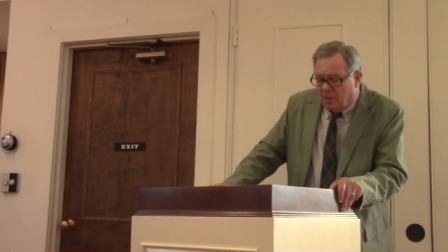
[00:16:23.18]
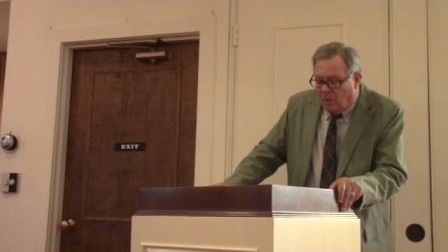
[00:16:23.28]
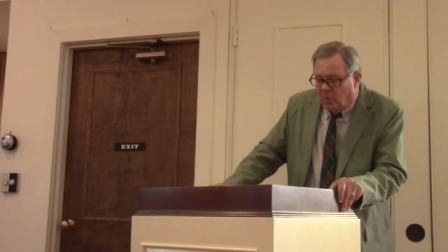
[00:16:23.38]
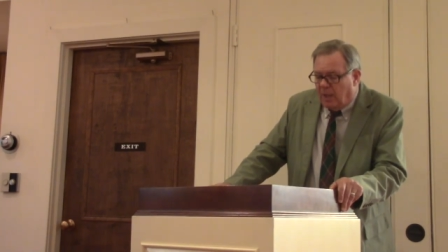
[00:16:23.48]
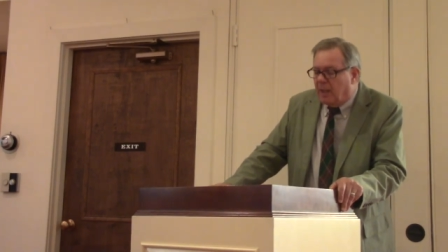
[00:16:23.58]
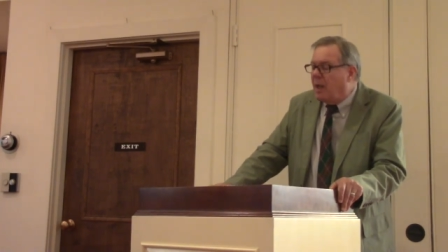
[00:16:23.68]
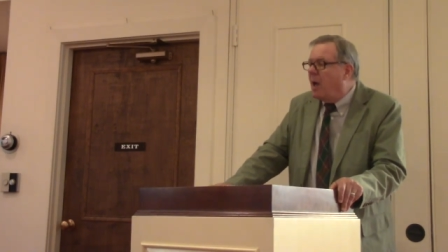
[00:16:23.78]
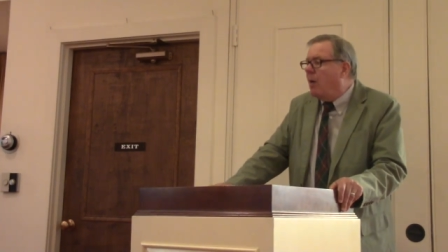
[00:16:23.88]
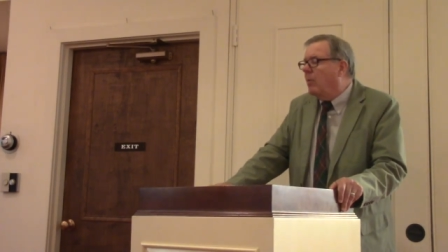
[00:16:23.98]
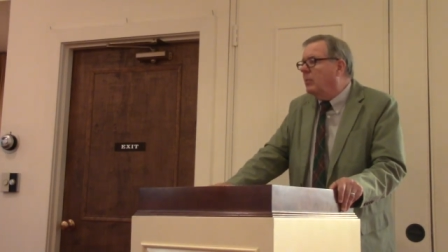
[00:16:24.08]
Don't let
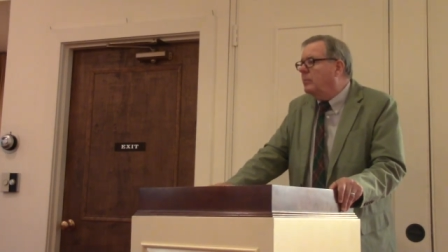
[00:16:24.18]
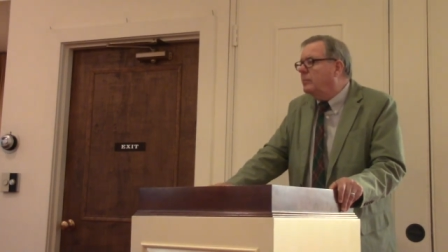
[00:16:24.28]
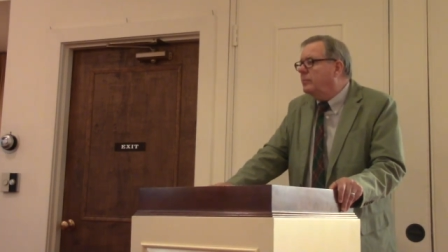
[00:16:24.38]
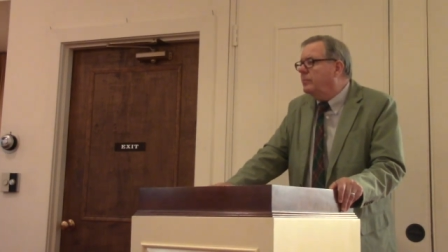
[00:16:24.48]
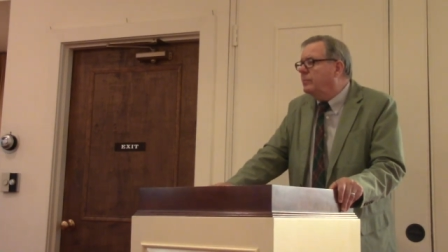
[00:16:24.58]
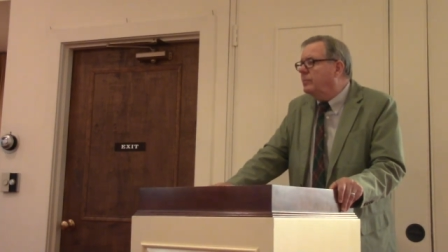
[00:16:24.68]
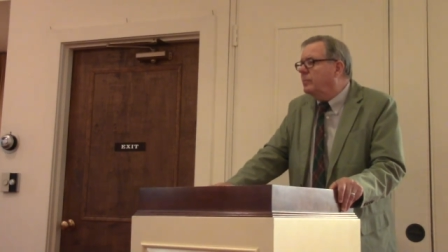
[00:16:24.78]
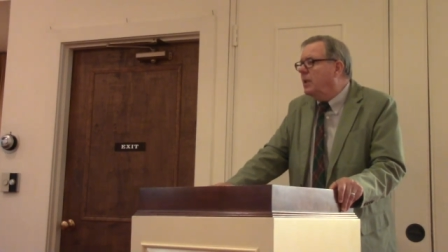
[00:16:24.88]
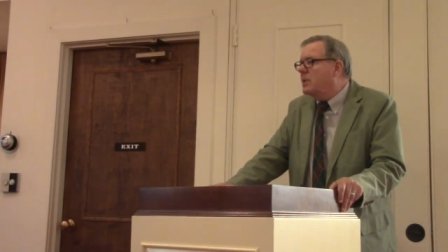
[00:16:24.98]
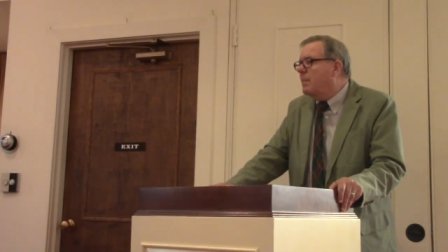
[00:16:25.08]
go.
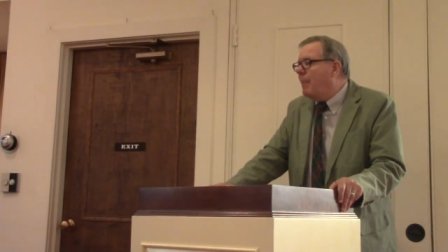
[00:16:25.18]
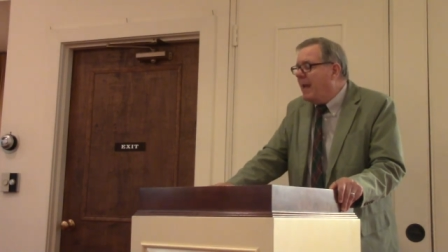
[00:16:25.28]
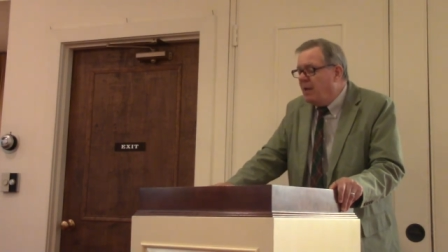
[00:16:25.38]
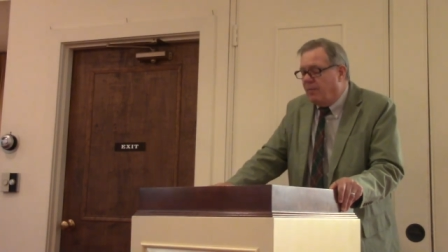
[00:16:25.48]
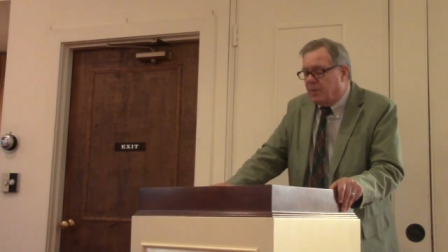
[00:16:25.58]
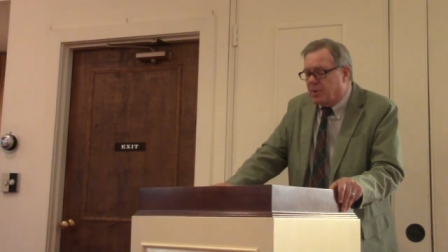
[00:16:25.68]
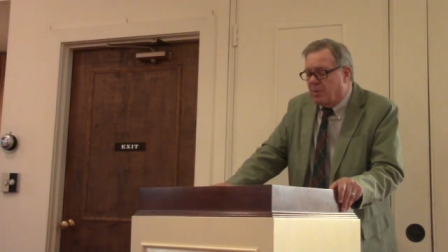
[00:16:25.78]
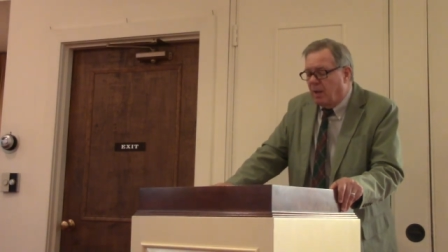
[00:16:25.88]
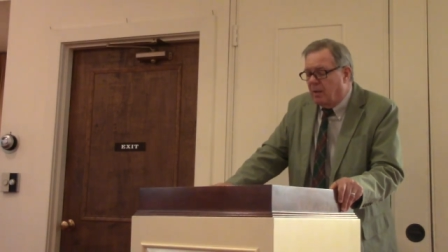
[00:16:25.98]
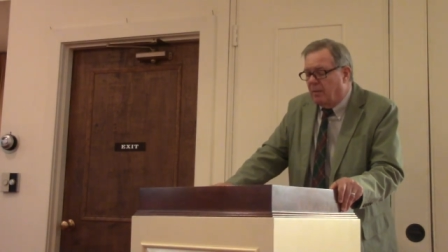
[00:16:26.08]
It's a painful
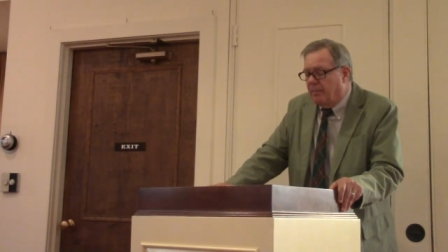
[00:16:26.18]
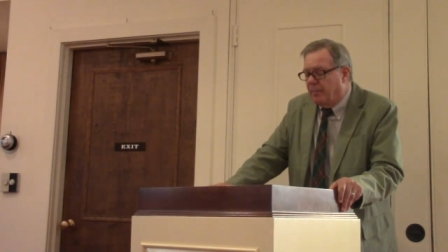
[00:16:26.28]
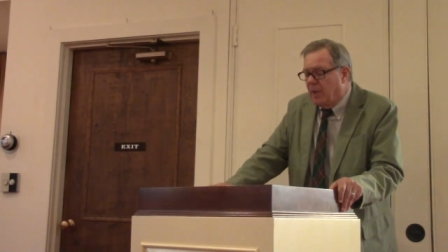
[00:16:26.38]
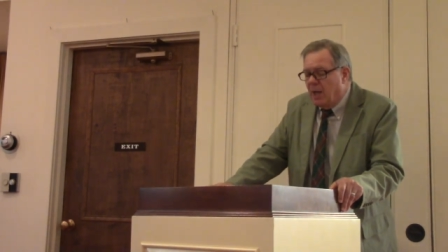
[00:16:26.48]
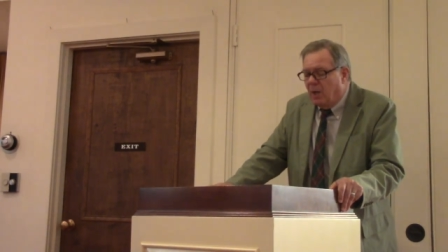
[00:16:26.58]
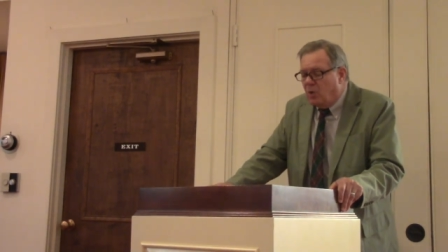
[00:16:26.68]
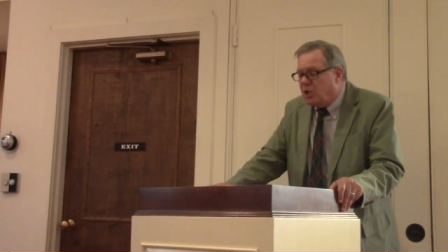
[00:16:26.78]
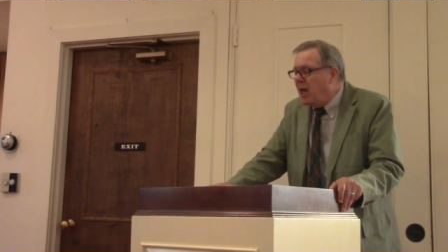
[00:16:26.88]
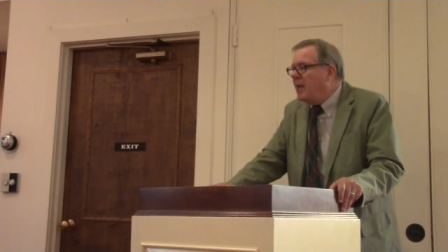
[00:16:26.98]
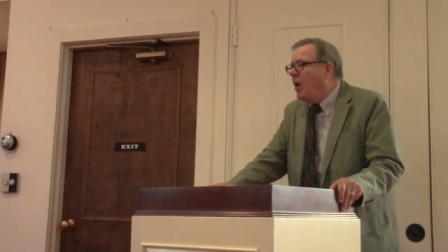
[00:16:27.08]
struggle. You know,
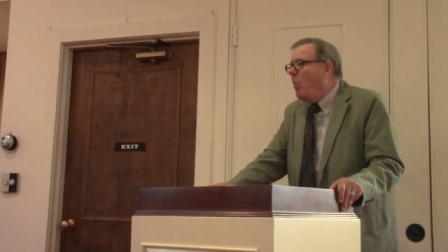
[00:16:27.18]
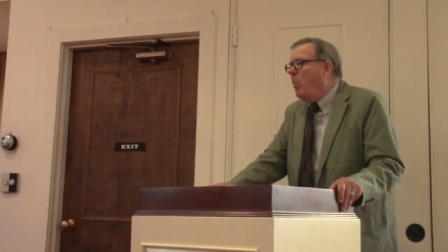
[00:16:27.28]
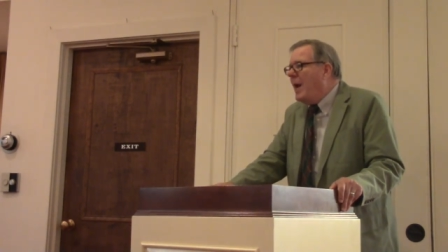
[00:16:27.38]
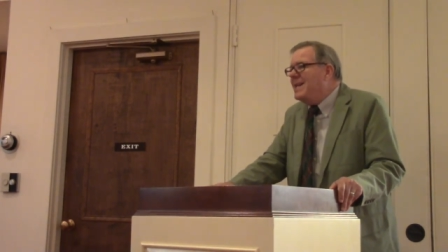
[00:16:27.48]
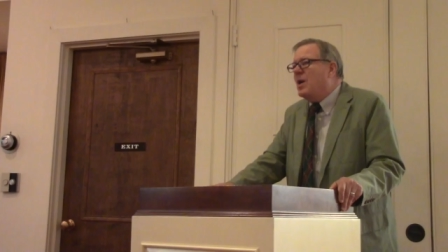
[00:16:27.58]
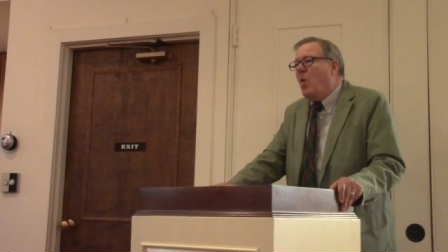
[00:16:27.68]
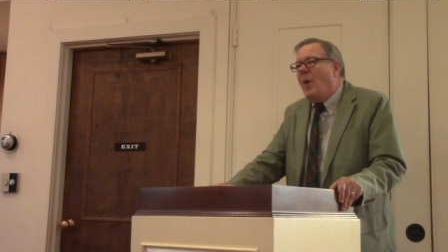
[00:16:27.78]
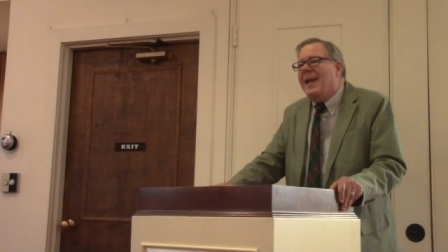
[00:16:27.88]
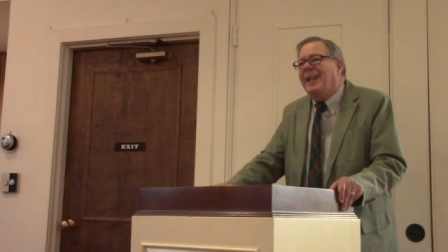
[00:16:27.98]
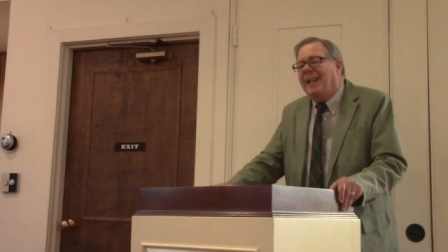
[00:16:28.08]
Jacob went
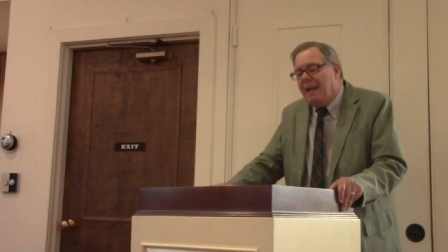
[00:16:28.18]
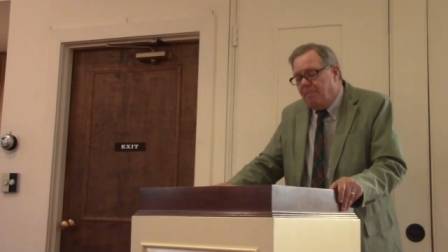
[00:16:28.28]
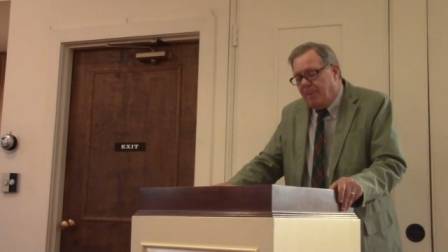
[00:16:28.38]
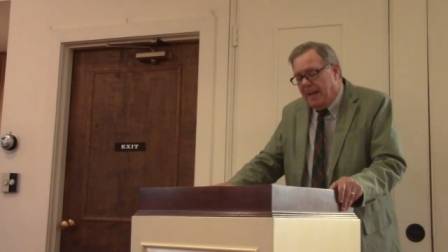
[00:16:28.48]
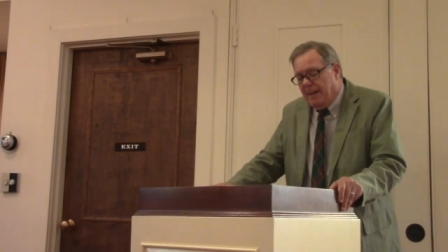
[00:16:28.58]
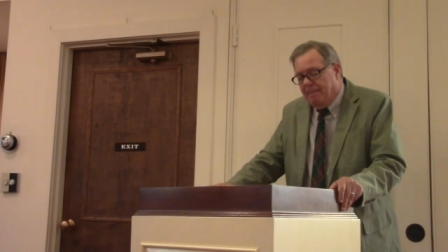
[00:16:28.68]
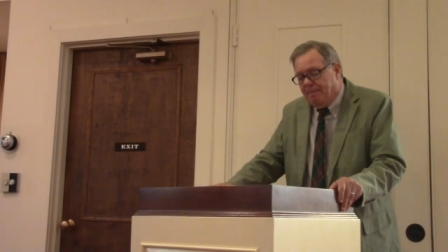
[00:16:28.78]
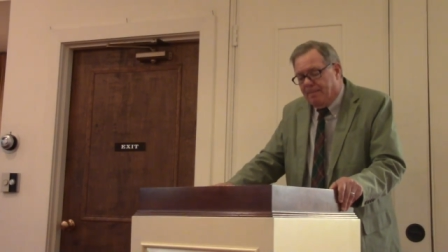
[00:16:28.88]
away limping.